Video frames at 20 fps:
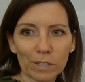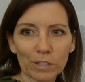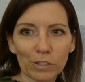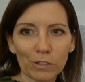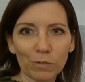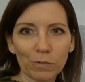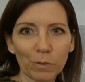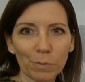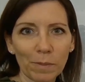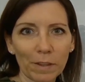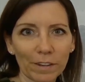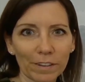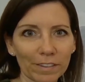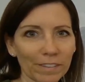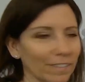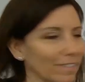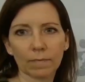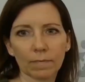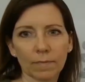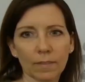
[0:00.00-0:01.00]
do from there.
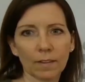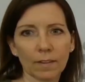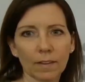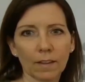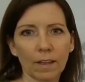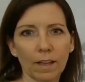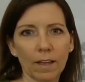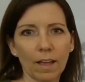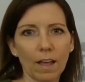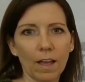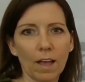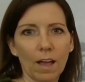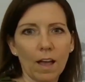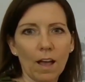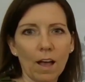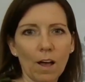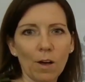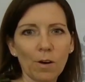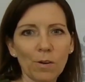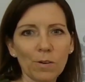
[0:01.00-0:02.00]

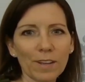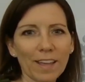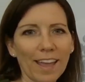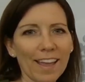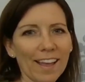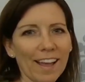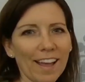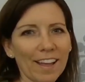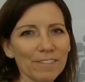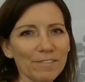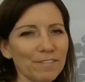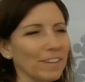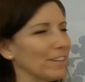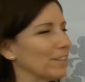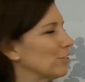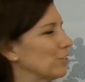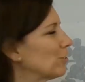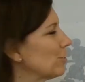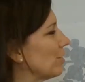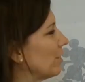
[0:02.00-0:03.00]
Okay, I
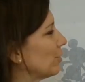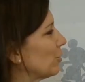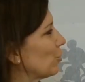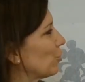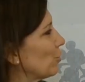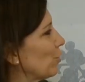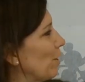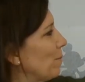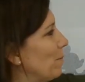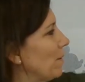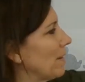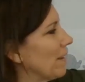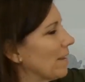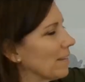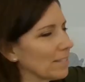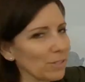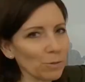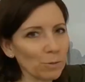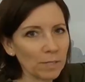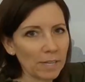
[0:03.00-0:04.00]
finished scraping it.
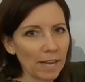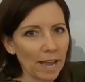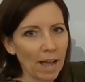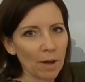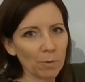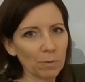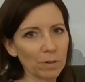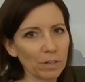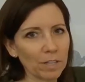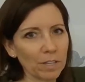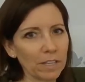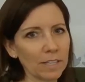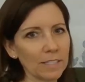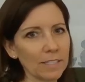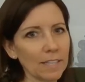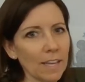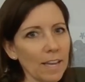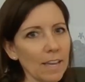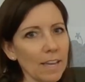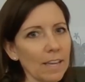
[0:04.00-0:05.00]
So now we're going to
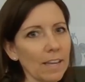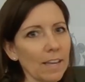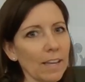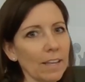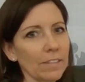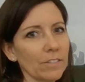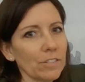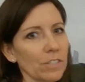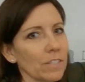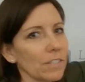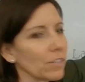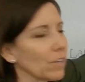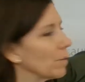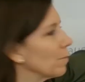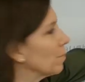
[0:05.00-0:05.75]
take and just start